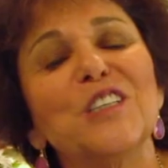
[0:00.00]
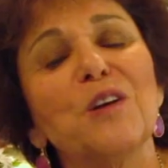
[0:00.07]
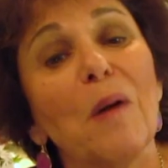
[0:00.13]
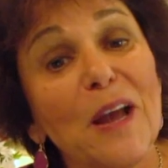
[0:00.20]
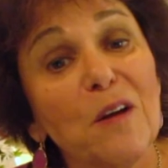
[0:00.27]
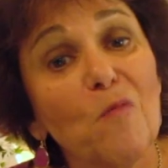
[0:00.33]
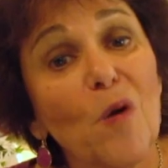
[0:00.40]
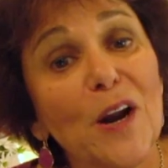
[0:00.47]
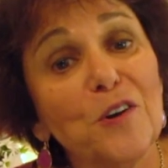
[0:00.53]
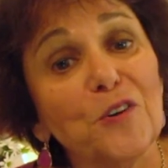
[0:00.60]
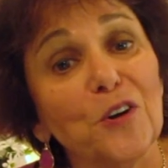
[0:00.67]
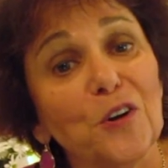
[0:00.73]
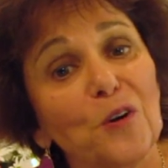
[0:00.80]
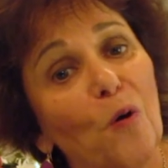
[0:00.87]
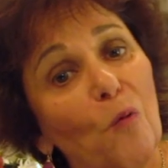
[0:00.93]
You might
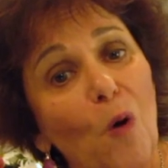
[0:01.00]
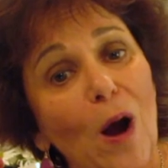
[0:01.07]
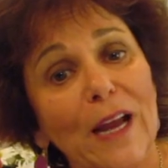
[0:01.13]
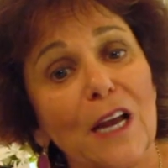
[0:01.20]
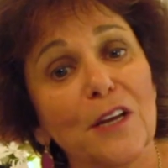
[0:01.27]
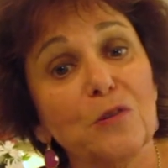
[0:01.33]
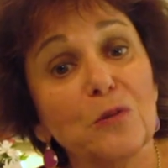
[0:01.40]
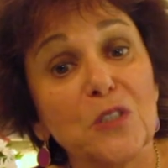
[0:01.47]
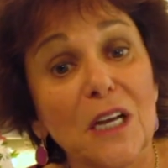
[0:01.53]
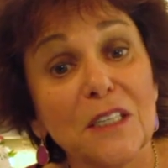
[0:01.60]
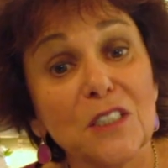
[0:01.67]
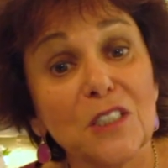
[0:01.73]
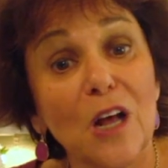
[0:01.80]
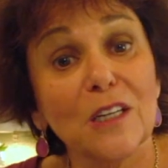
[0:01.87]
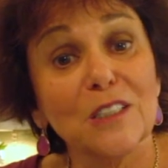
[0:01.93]
wonder why I use
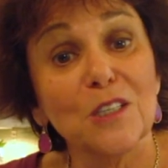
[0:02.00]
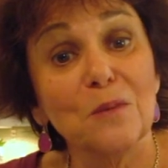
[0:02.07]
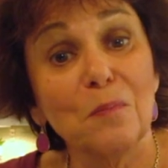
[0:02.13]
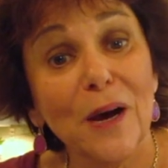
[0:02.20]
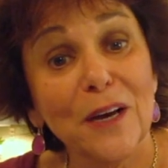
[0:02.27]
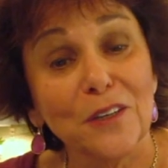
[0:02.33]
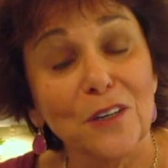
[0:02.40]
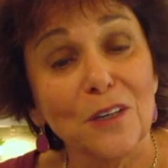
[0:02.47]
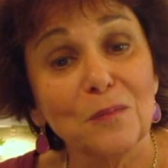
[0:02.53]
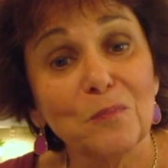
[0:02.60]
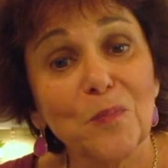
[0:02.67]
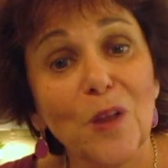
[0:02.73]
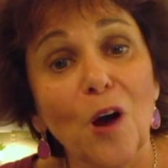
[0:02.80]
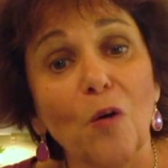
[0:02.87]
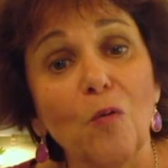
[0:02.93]
unsalted butter.
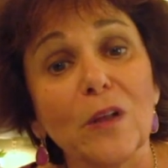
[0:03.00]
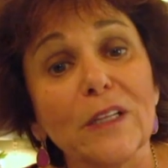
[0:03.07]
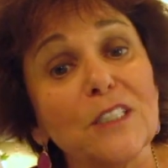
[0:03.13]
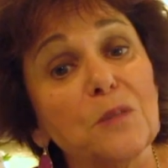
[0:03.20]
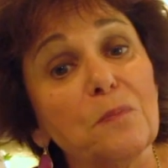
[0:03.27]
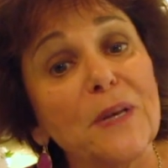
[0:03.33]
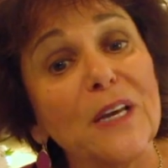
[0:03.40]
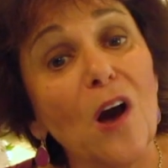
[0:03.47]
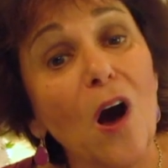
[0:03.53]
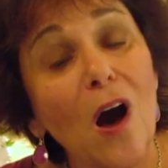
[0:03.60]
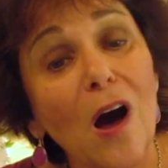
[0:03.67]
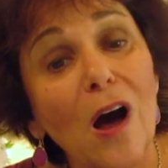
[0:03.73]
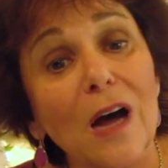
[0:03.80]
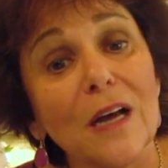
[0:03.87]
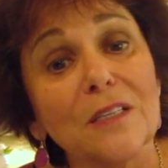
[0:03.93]
Well, it's
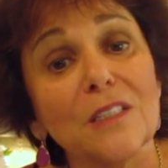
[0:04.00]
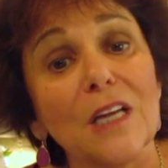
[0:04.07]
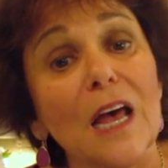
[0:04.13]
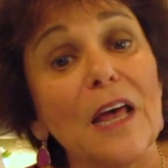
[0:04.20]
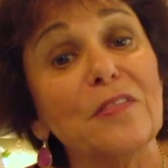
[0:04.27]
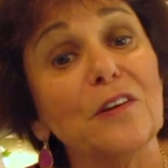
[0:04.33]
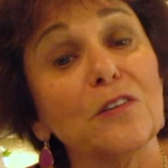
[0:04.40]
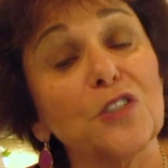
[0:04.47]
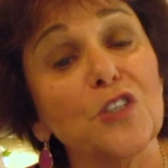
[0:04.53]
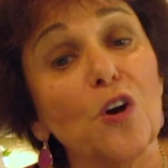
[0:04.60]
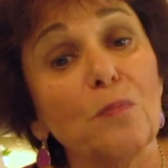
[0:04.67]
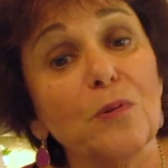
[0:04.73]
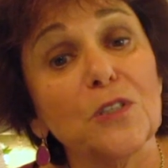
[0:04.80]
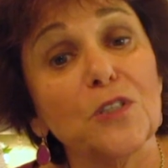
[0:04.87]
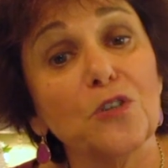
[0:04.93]
because there's
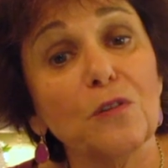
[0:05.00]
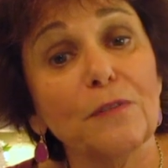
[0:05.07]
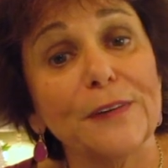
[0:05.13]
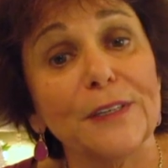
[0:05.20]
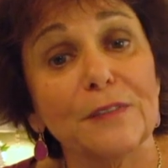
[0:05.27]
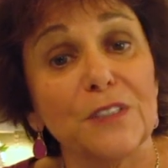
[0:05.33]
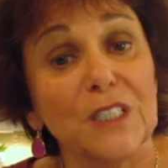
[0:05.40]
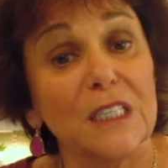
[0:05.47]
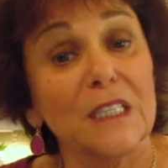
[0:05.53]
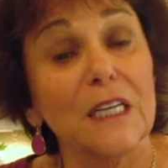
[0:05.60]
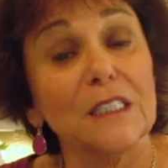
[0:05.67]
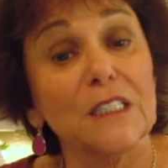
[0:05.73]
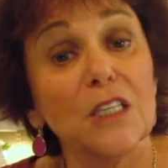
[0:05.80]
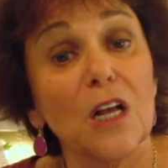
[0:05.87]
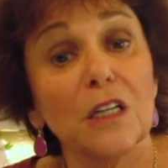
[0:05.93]
no preservatives in
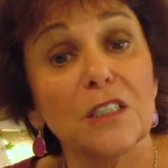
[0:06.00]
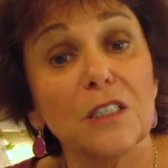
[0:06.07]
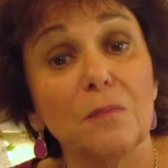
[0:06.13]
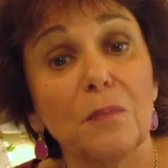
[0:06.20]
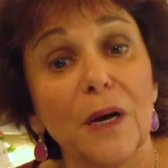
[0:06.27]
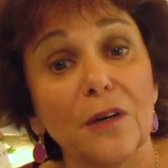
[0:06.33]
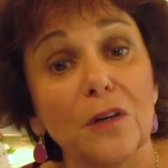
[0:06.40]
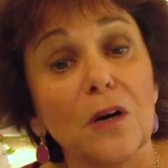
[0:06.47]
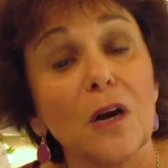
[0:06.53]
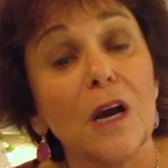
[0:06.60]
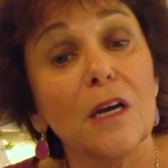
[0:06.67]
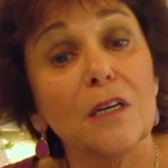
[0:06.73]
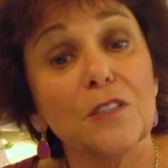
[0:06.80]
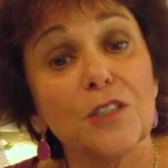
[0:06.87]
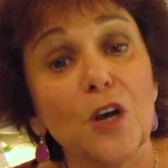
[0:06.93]
unsalted butter,
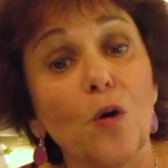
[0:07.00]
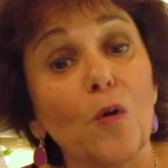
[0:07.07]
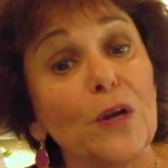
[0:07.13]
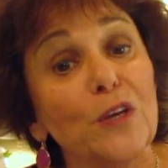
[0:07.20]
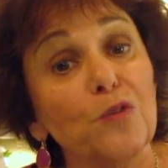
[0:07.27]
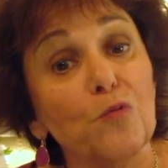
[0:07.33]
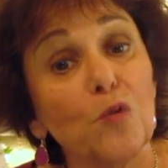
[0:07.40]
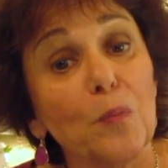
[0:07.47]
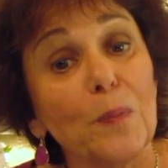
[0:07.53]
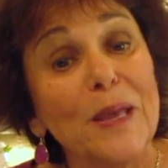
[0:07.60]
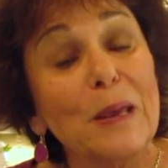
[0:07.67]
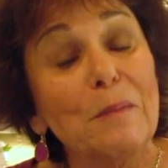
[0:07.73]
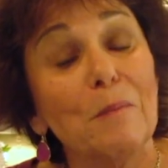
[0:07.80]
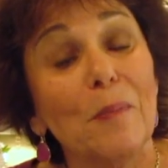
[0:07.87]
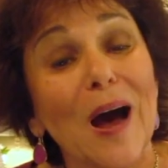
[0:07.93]
so you will
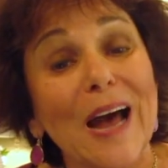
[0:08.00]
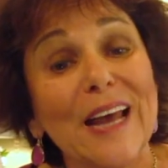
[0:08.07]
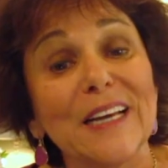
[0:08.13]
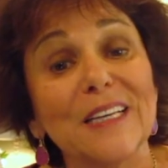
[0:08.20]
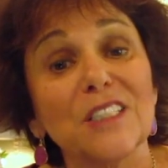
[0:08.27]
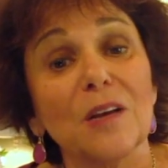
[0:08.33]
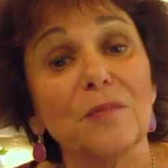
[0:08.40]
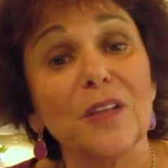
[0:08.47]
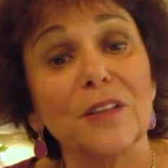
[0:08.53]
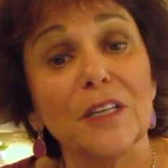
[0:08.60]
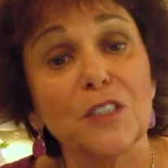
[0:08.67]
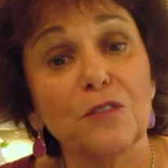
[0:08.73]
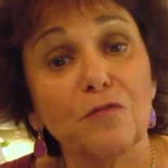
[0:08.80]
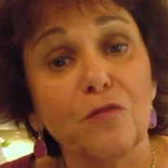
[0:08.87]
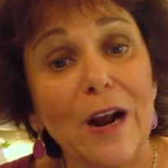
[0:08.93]
be buying
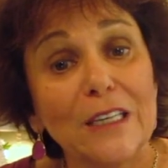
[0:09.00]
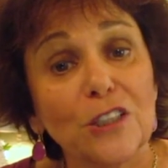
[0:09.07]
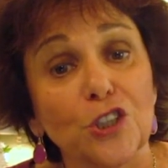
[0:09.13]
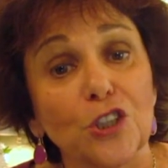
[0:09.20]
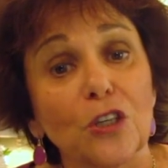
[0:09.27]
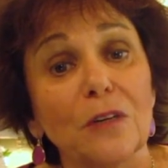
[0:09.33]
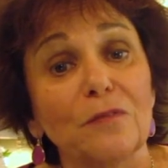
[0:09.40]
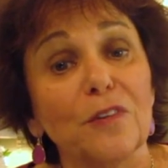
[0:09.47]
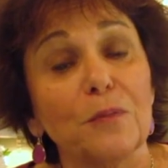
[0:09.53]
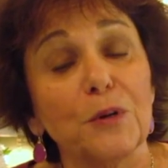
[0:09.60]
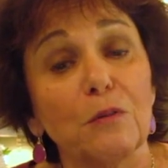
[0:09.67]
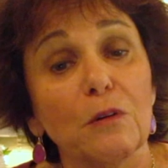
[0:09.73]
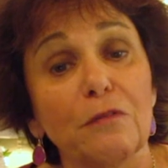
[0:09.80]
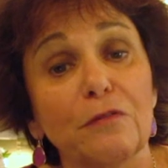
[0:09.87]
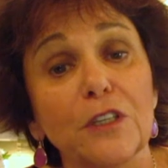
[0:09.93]
something that's fresher
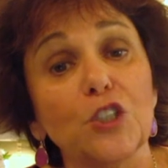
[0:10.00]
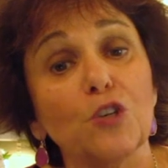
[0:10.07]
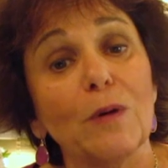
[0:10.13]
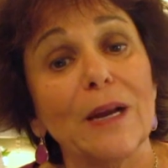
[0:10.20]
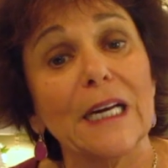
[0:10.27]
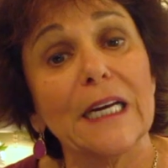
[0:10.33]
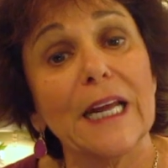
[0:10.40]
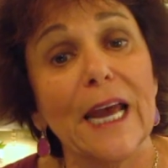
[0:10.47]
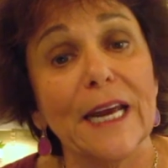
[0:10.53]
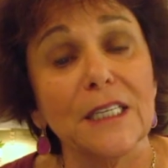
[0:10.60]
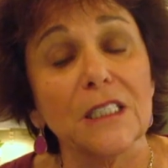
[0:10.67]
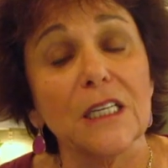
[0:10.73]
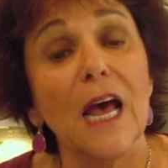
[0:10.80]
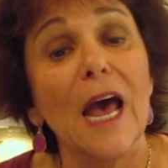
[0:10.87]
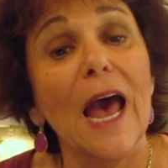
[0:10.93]
from your refrigerated
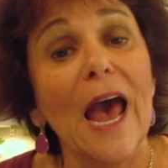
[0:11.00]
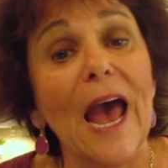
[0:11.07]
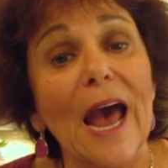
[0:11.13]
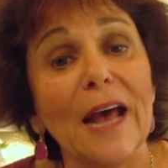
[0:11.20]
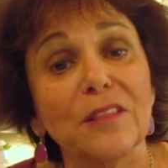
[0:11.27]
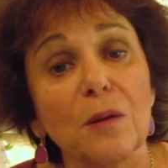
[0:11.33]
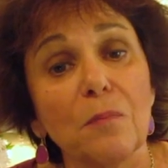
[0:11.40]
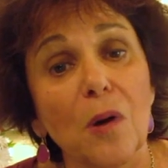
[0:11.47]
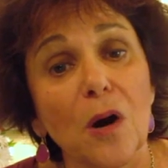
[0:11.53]
case at the